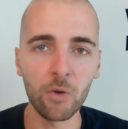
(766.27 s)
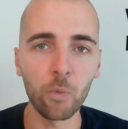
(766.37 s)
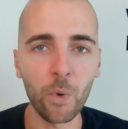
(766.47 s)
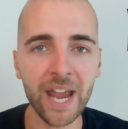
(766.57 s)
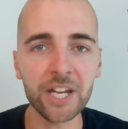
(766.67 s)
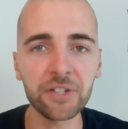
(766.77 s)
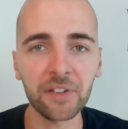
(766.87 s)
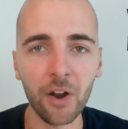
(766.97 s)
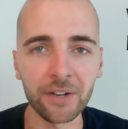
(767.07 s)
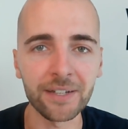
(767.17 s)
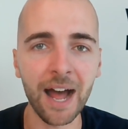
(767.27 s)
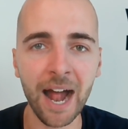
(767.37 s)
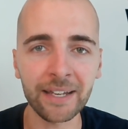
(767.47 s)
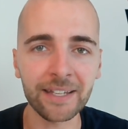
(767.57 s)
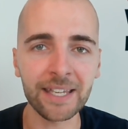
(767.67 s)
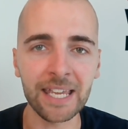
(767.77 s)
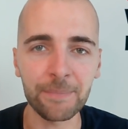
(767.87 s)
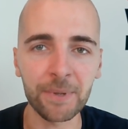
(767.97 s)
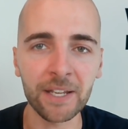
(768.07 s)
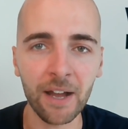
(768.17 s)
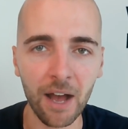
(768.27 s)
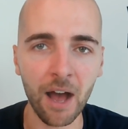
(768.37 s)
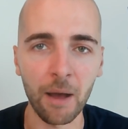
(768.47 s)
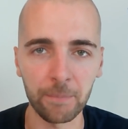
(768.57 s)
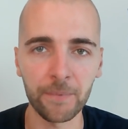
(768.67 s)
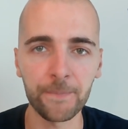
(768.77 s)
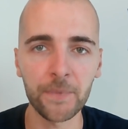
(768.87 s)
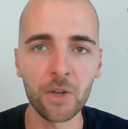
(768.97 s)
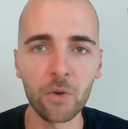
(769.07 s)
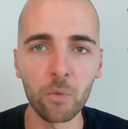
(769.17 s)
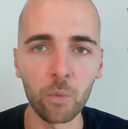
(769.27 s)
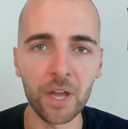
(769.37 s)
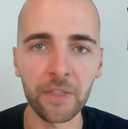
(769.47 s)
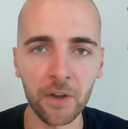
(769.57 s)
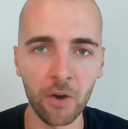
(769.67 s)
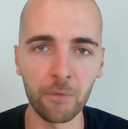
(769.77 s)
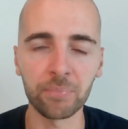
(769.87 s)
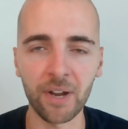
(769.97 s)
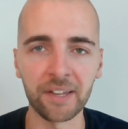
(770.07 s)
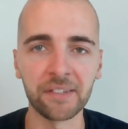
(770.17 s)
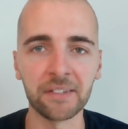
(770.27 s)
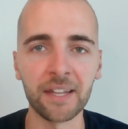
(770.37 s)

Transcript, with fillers: Wages are not keeping up with home prices.